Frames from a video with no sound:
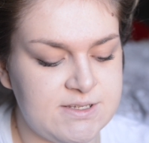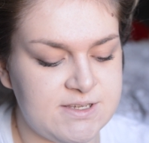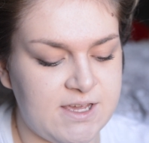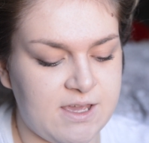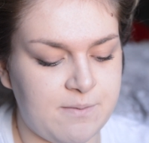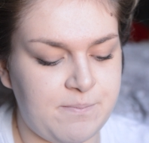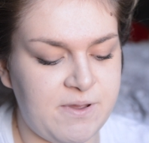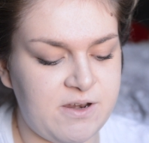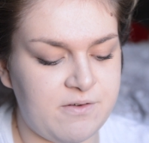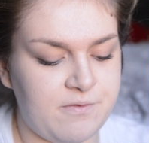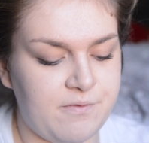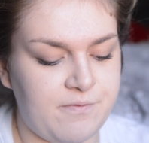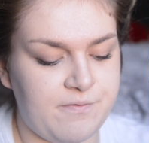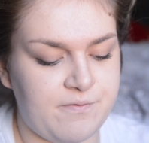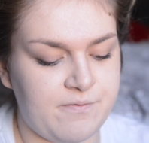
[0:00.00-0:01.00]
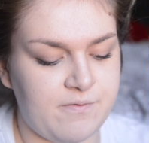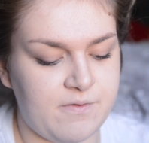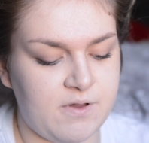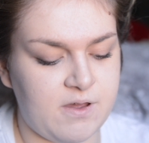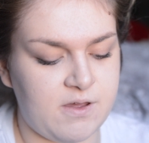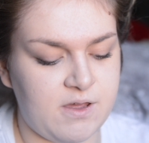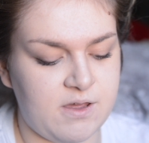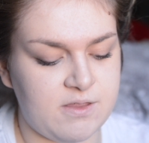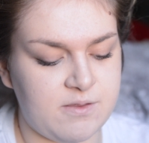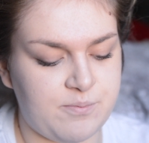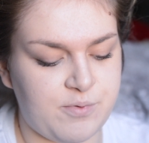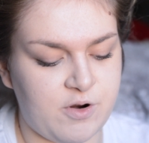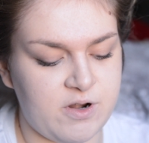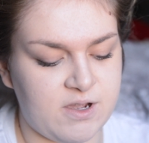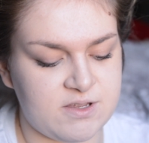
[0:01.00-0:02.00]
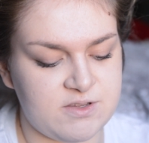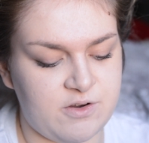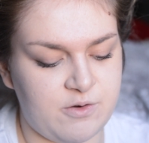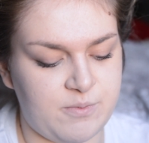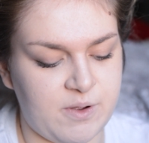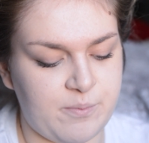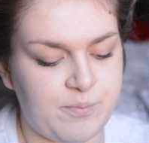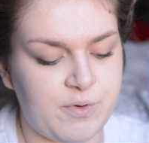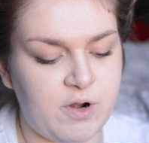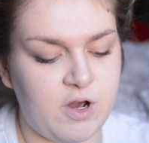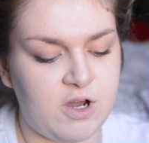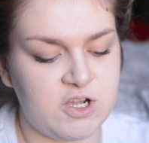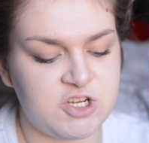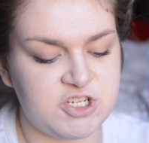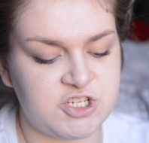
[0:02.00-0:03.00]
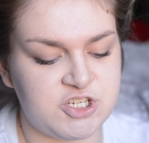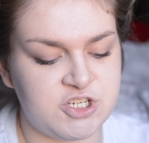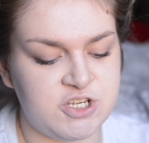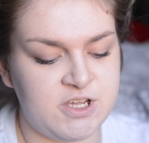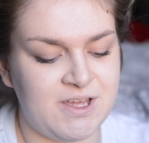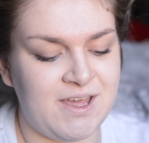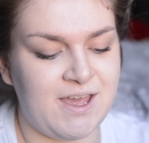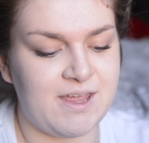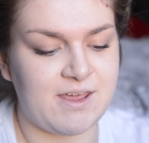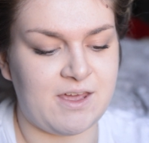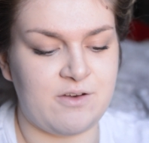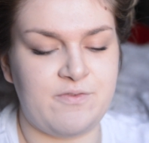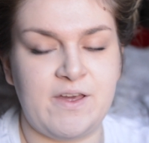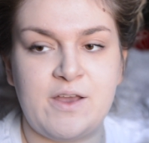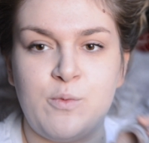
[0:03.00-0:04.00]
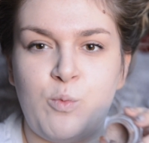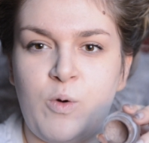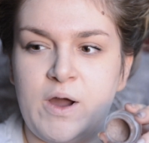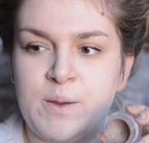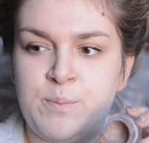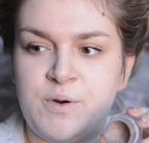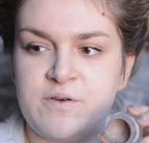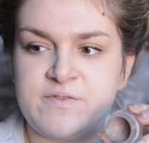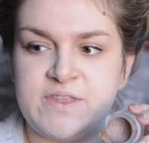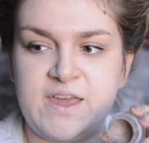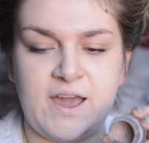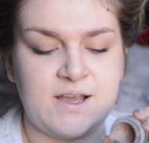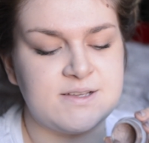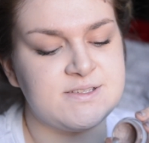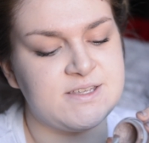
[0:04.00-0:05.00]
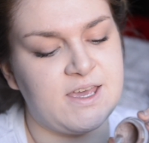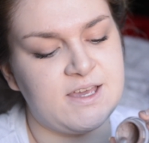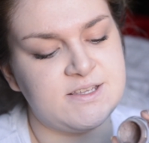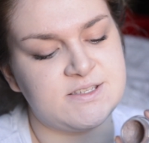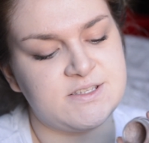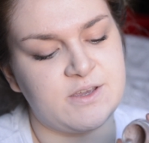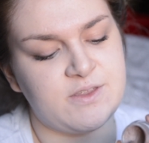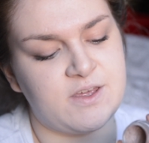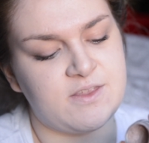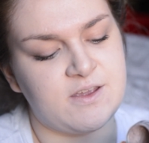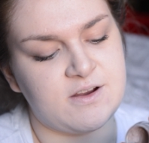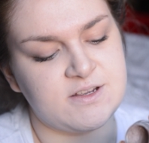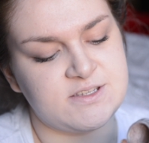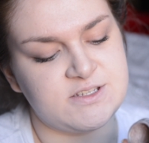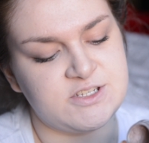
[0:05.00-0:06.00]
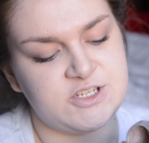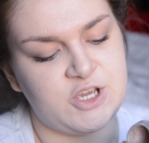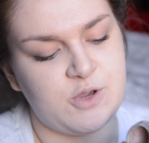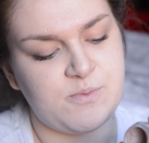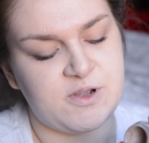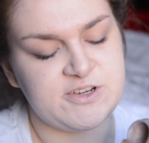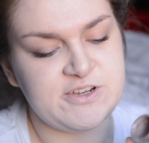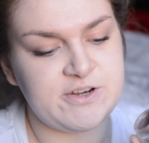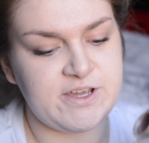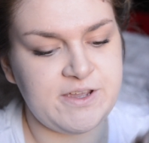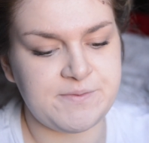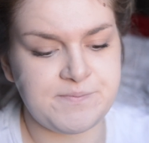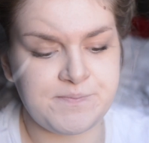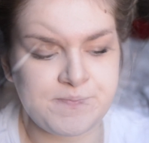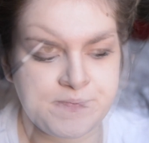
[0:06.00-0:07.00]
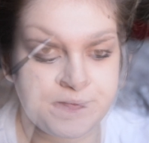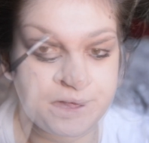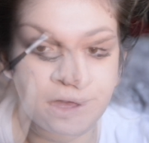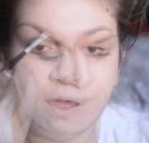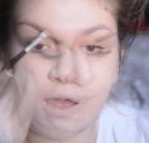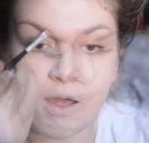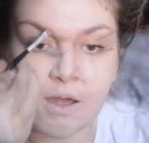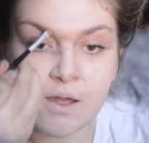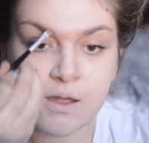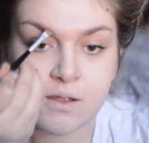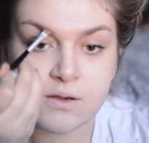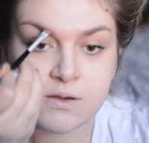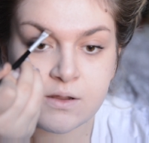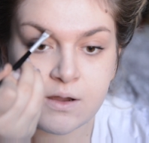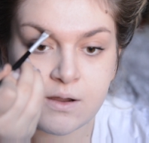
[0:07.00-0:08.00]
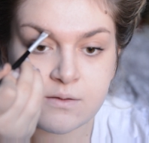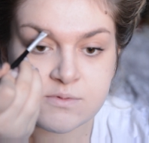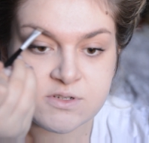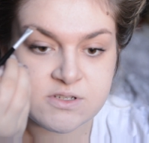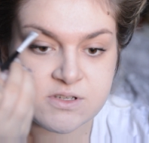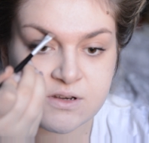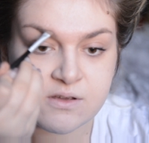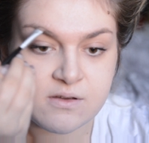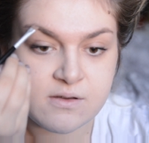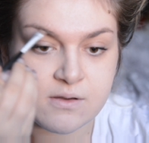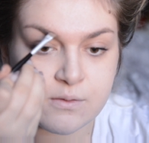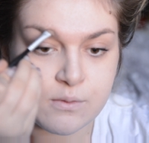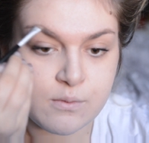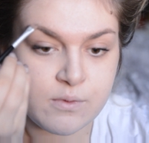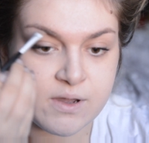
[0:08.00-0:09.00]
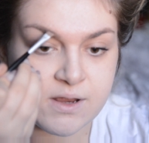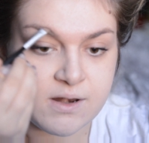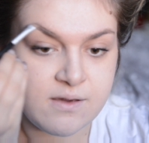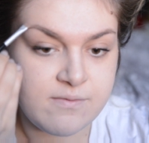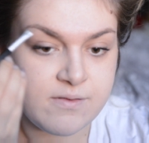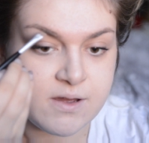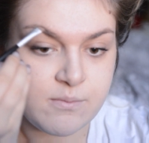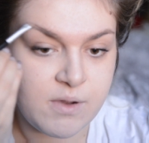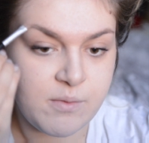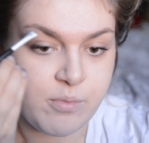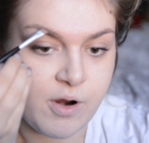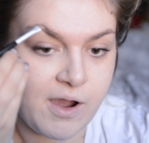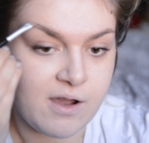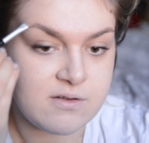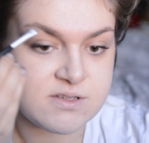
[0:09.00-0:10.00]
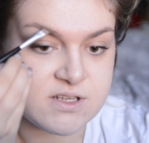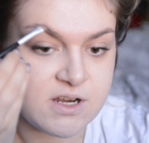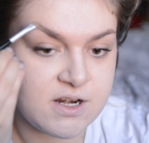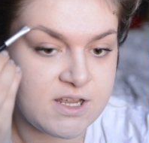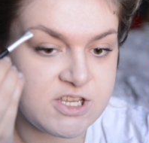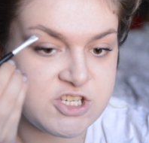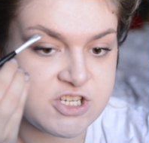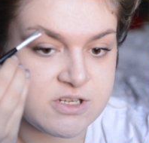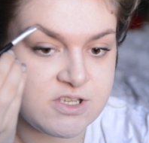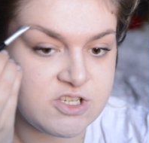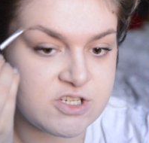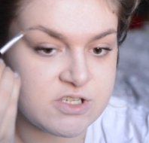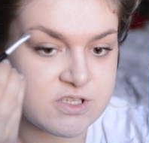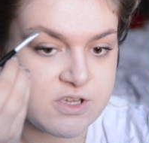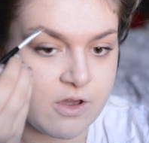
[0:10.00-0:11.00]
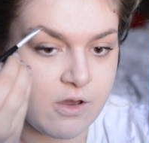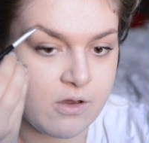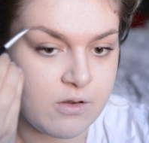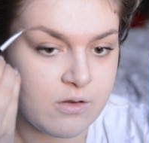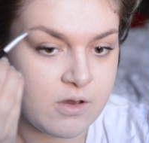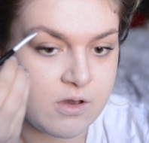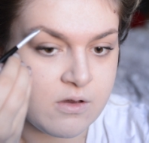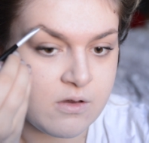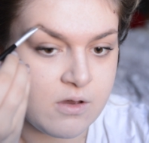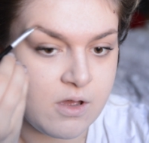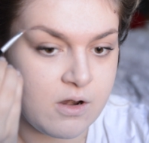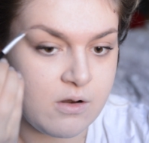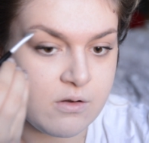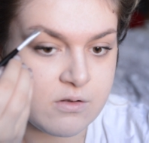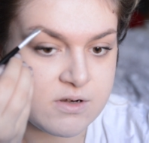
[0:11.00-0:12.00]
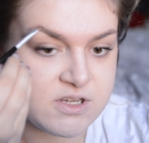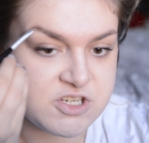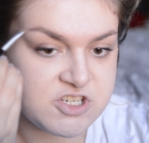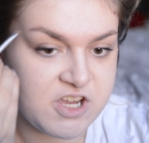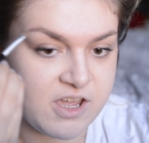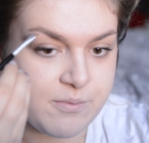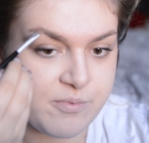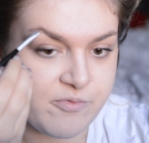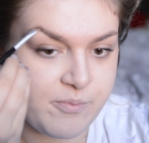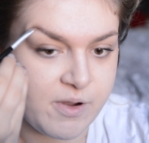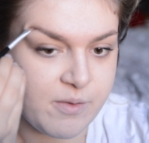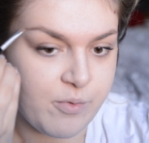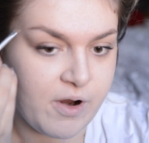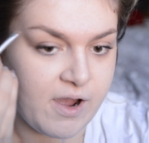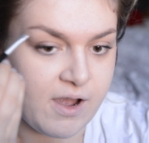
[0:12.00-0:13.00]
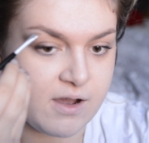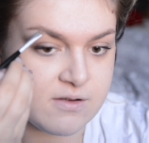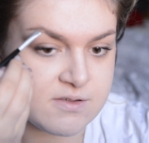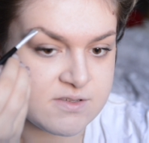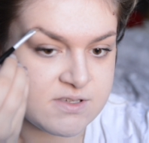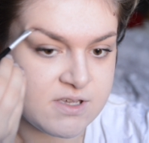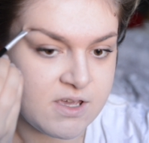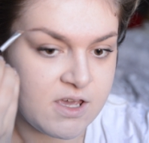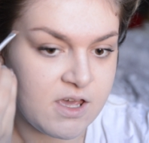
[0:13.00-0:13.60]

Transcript: Take a bit of the product on my brush and kind of like wipe off the excess so that there isn't too much on it. And I'm just going to quickly fill in my brows. Literally just go along the shape of my brows,